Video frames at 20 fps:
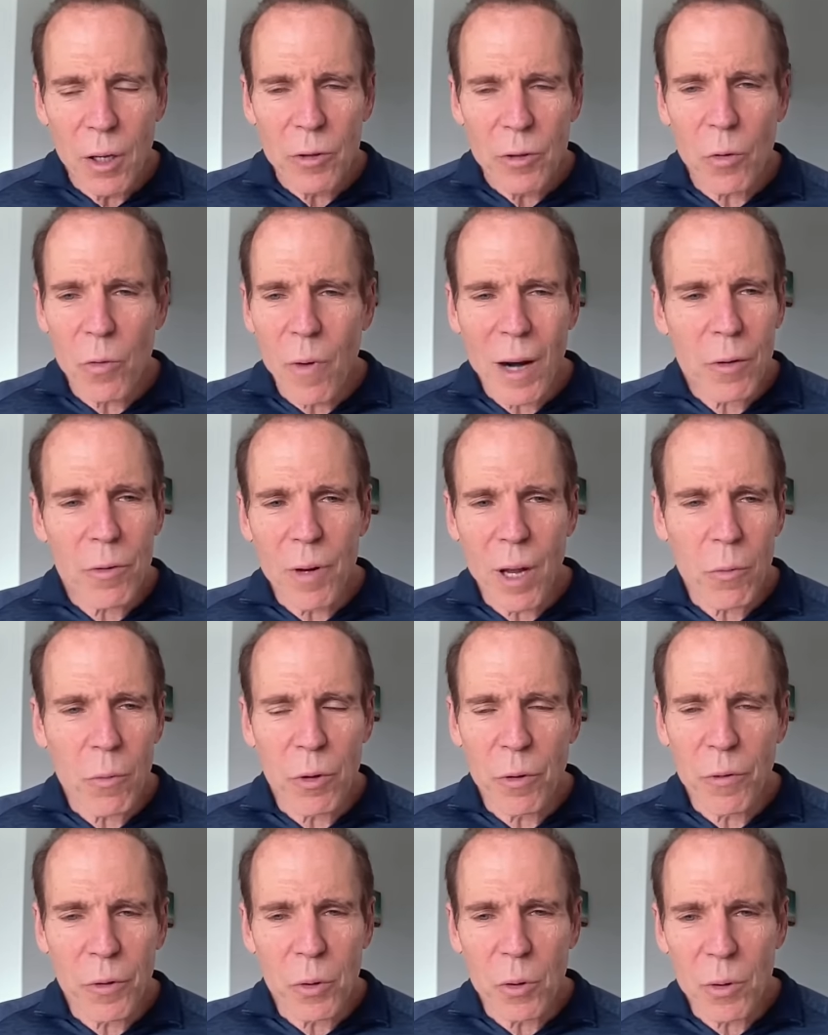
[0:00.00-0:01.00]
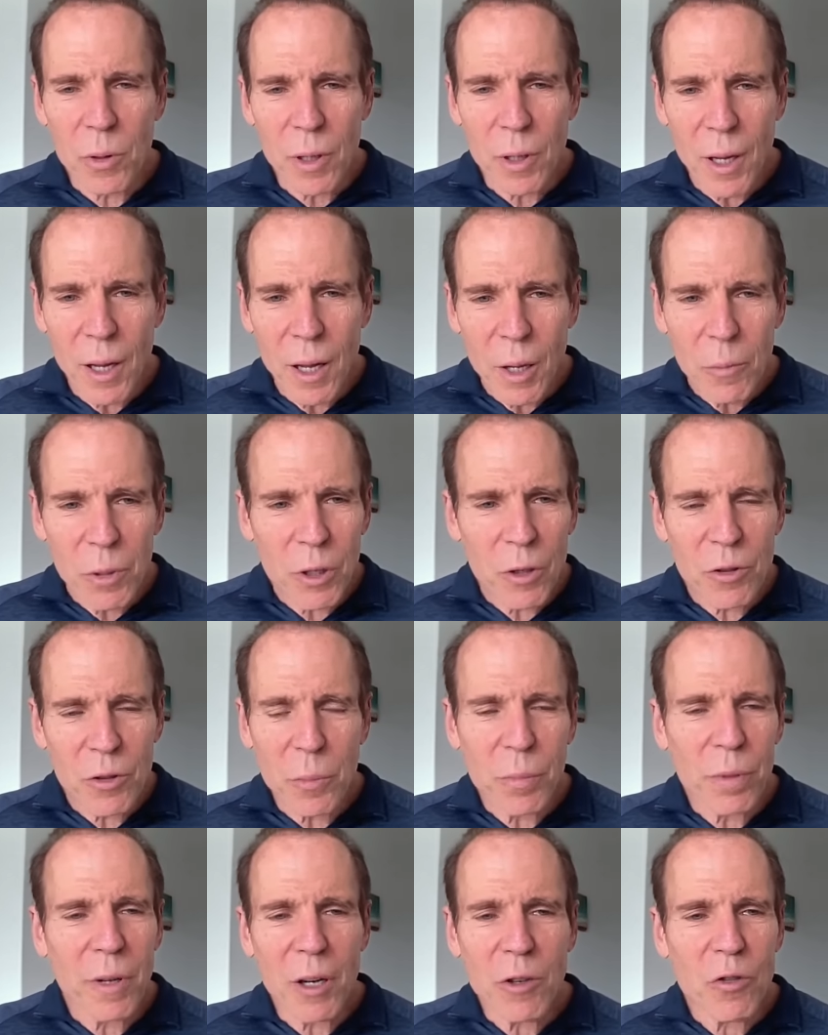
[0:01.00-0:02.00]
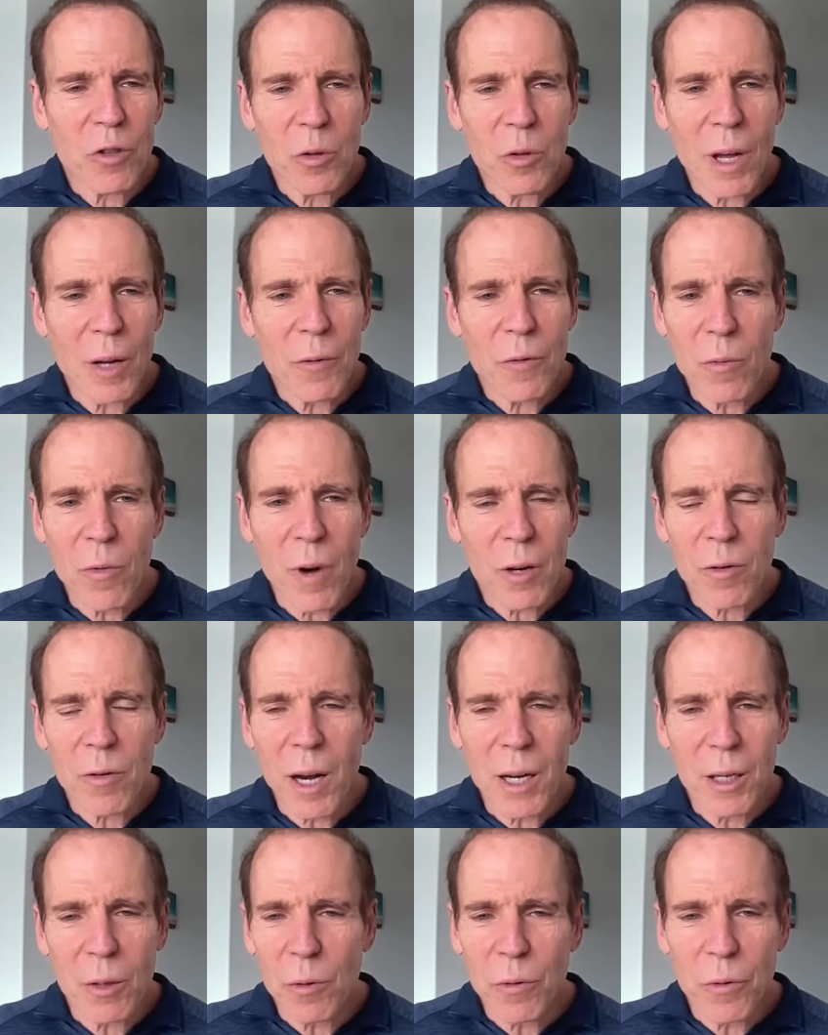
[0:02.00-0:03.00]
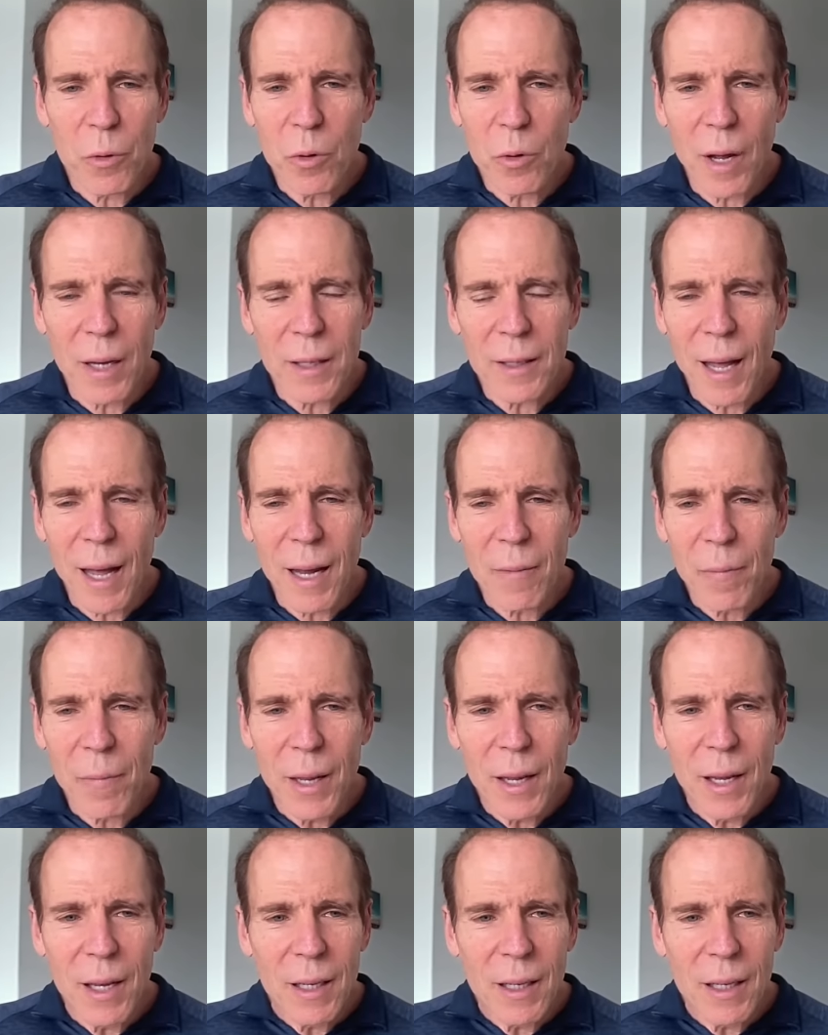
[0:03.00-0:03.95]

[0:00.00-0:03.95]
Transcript: to recreate with food because the pleasure you get from recreating with food like that